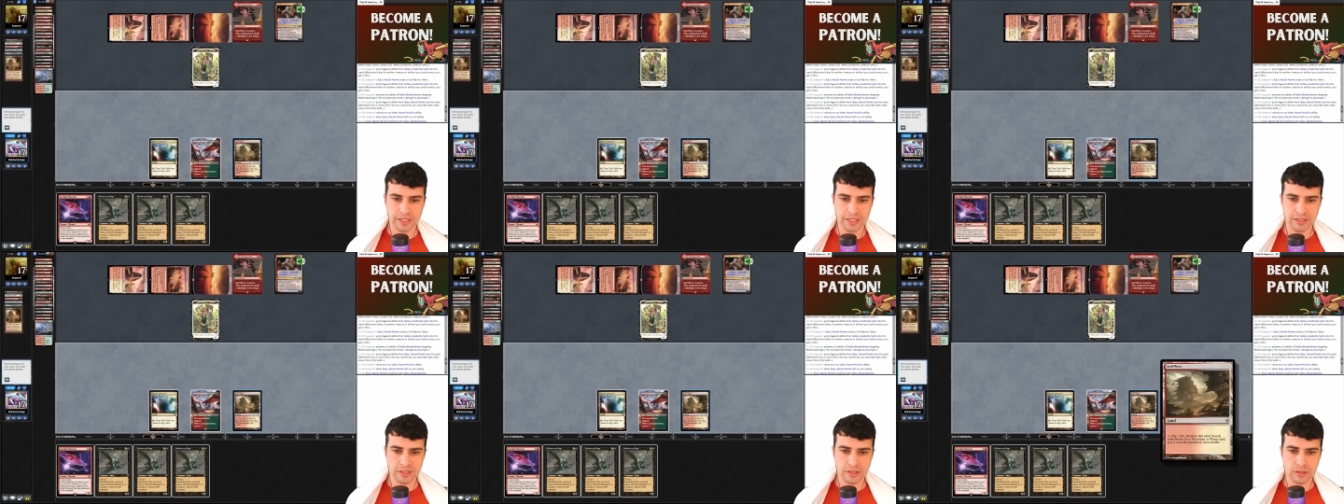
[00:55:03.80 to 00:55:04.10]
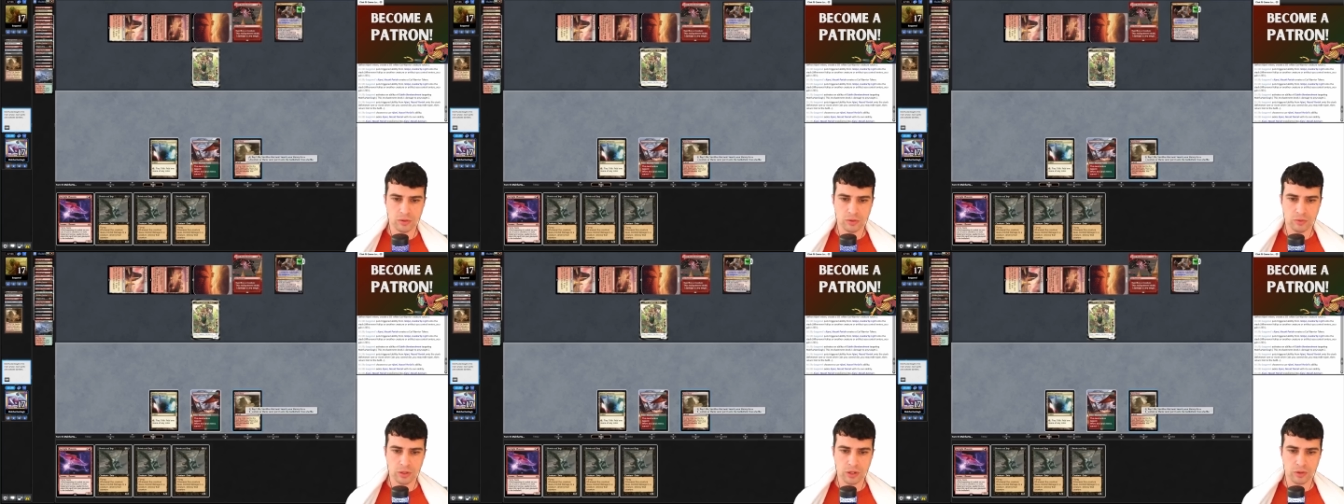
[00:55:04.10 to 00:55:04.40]
it.
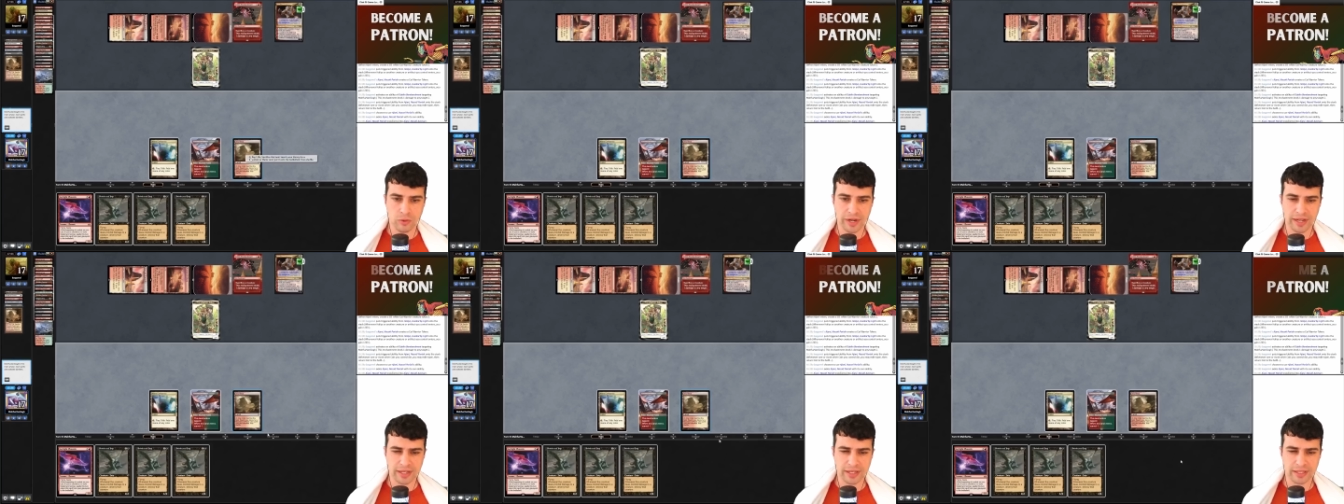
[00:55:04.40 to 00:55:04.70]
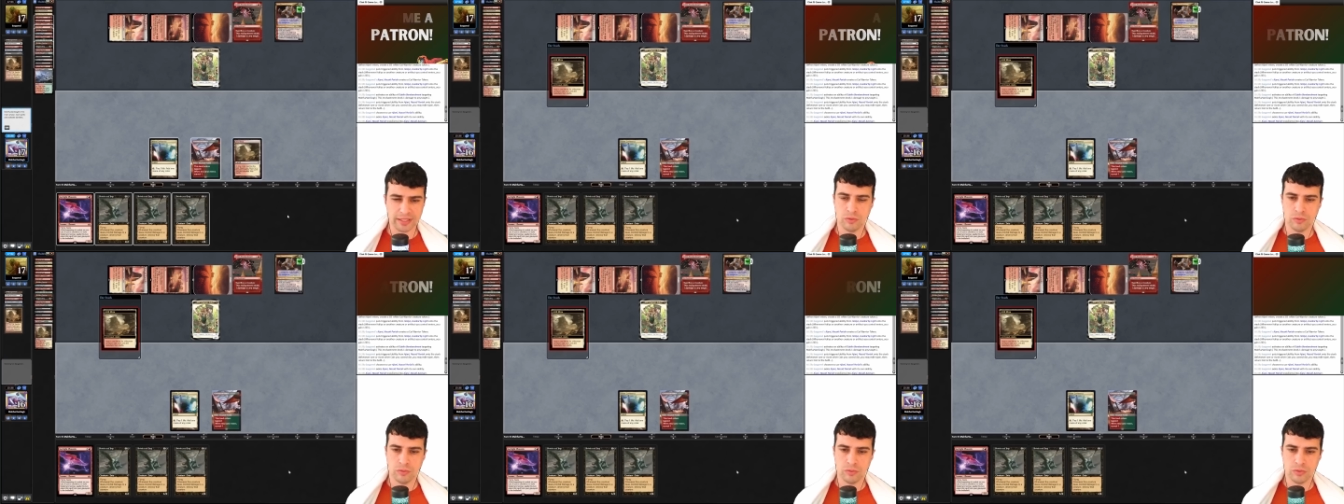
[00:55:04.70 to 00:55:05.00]
We crack
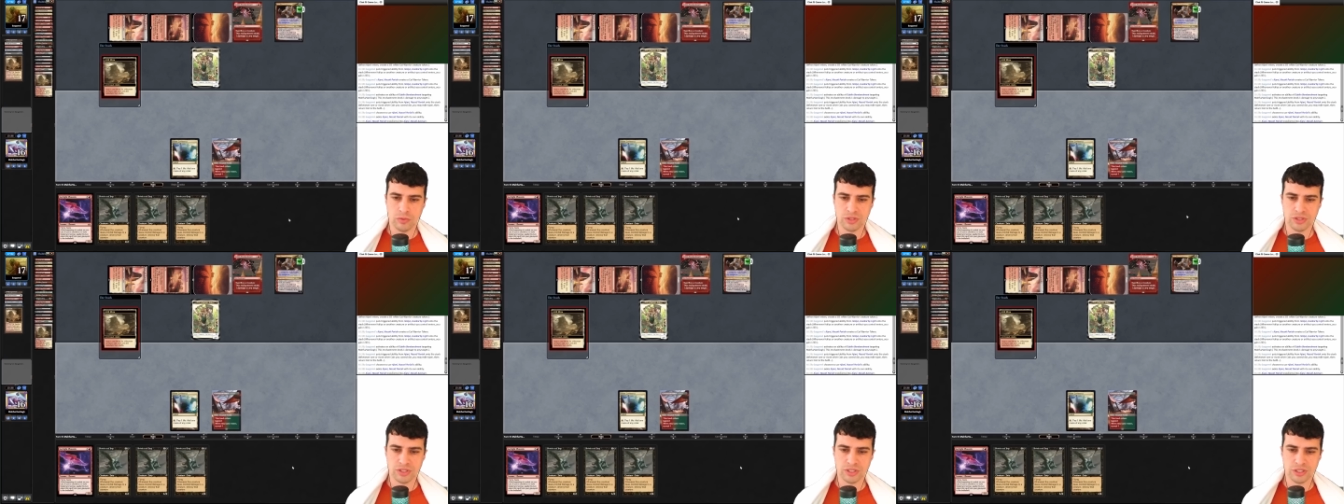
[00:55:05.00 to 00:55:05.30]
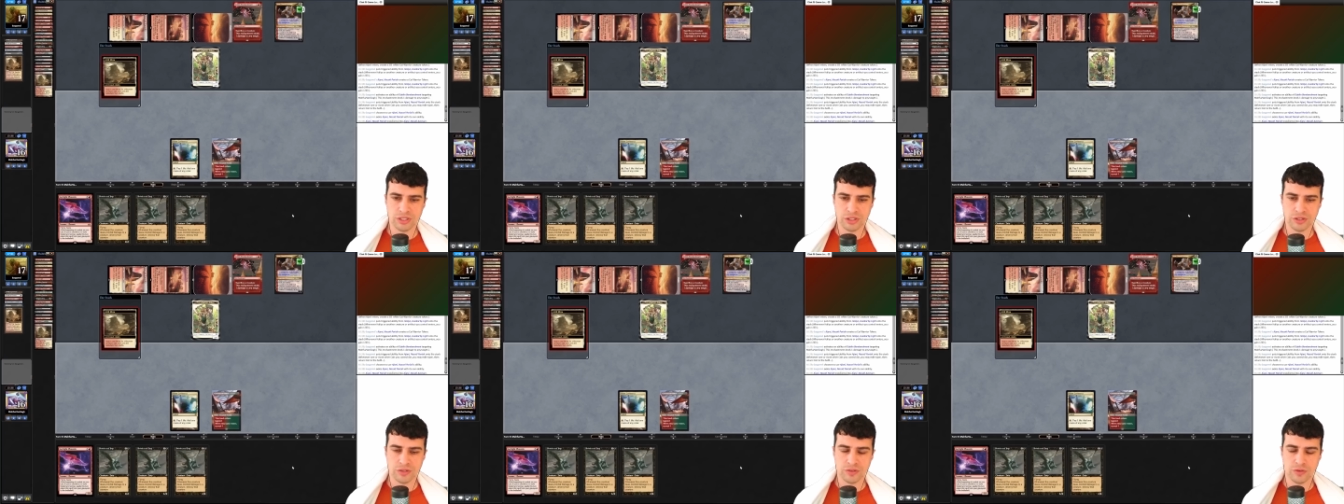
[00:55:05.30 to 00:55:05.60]
it. We
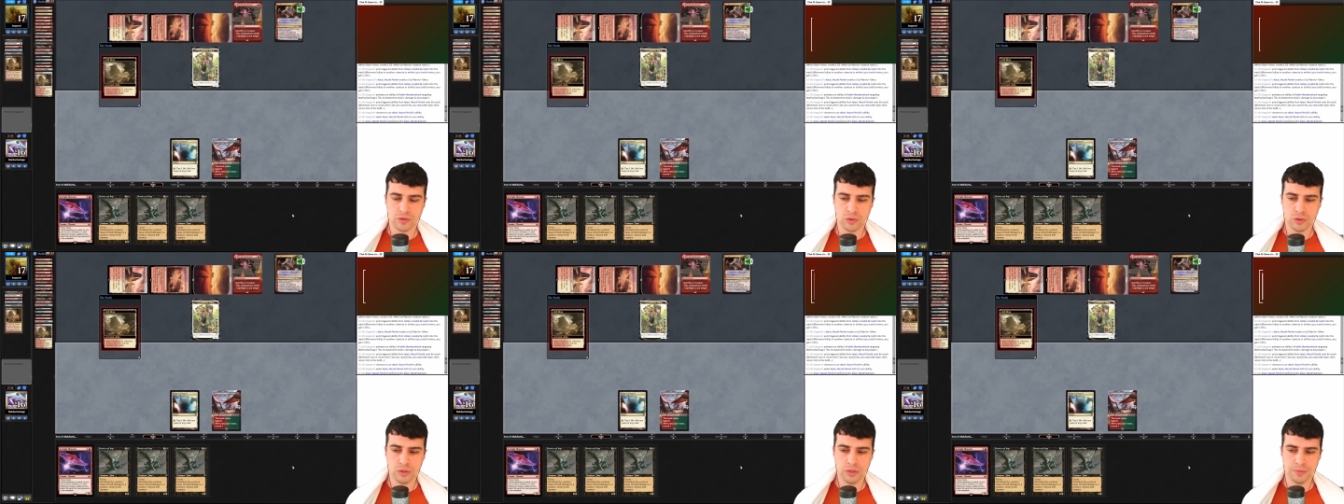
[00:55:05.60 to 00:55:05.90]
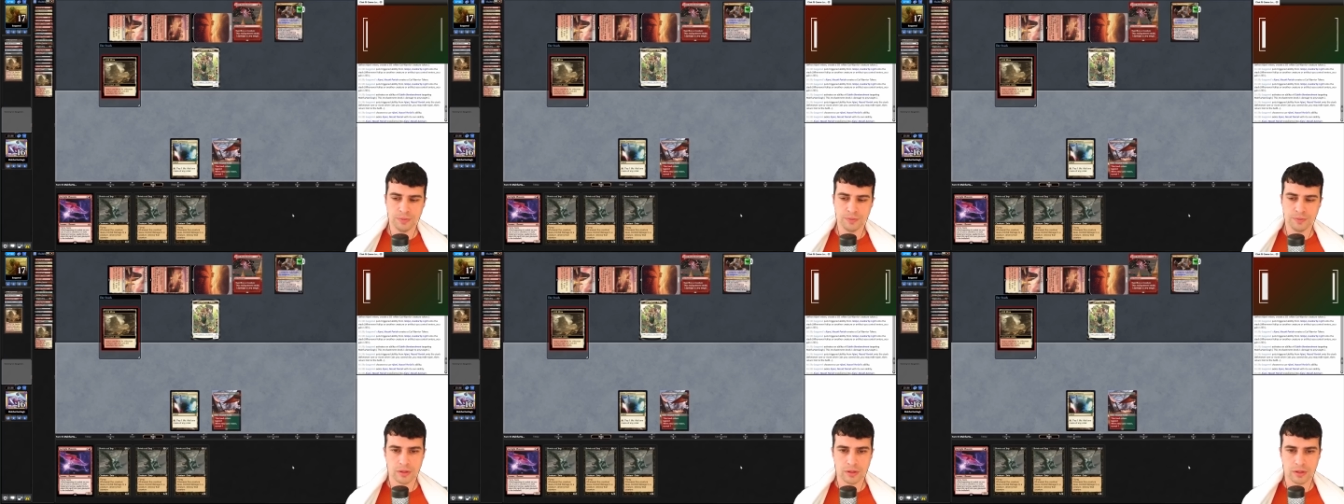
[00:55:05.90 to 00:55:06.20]
search for
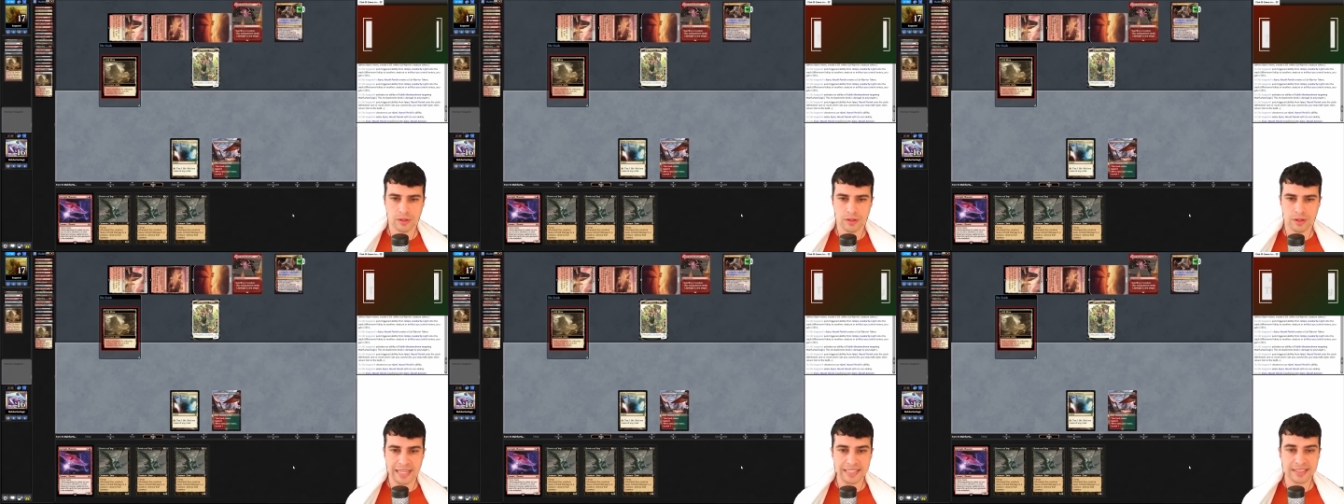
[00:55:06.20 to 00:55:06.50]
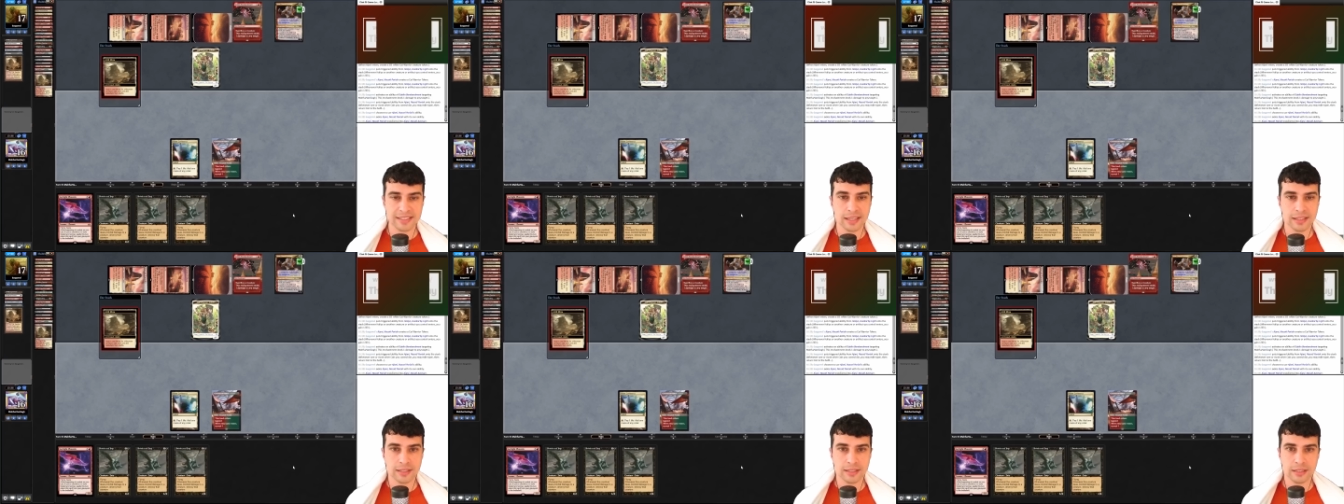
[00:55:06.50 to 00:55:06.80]

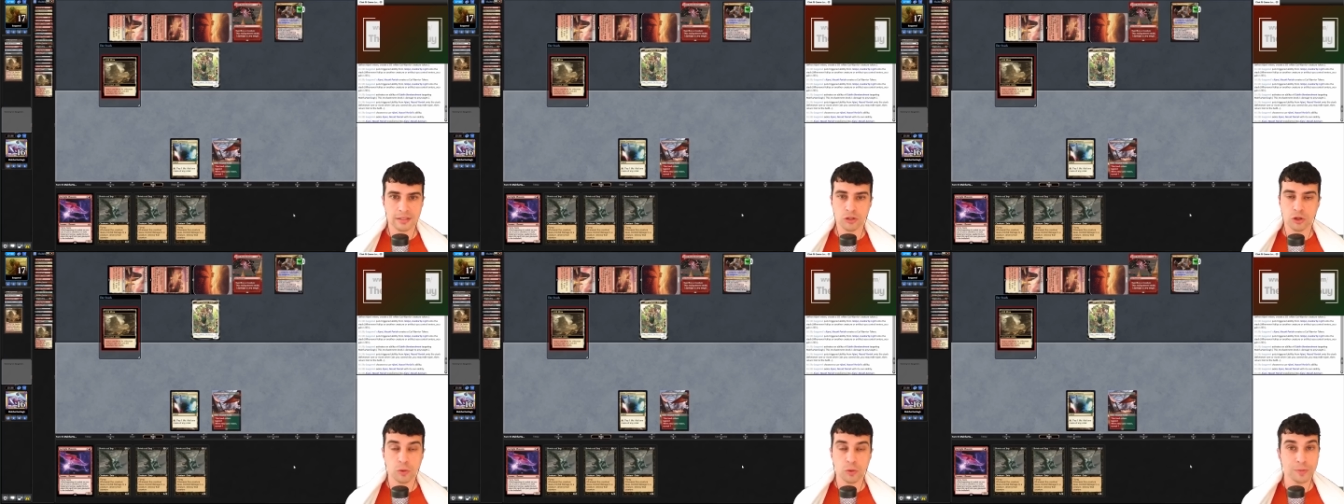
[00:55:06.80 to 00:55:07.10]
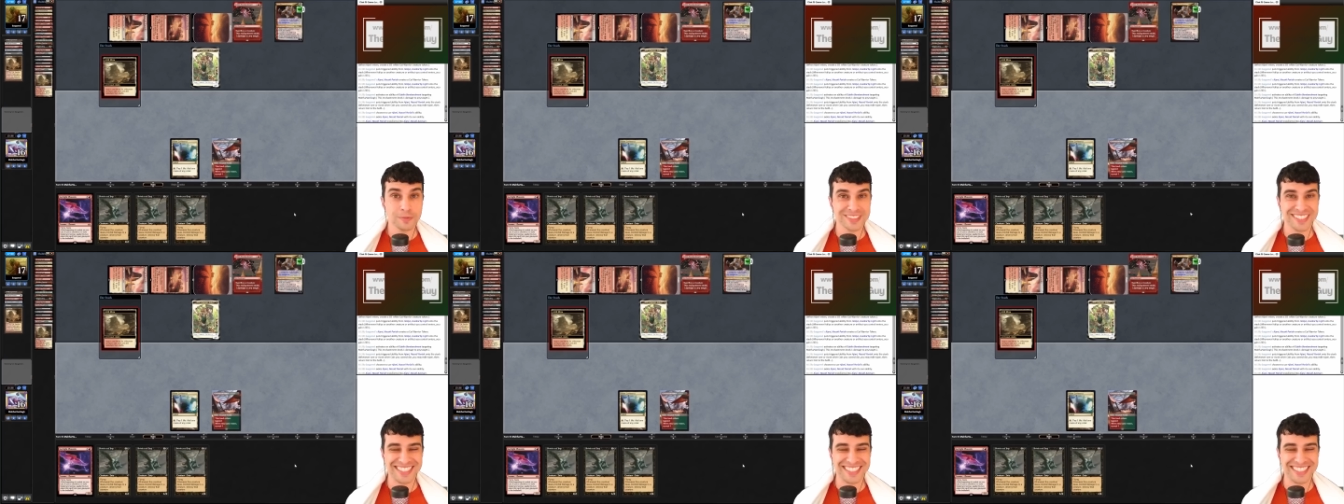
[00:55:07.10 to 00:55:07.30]
Askanta. No.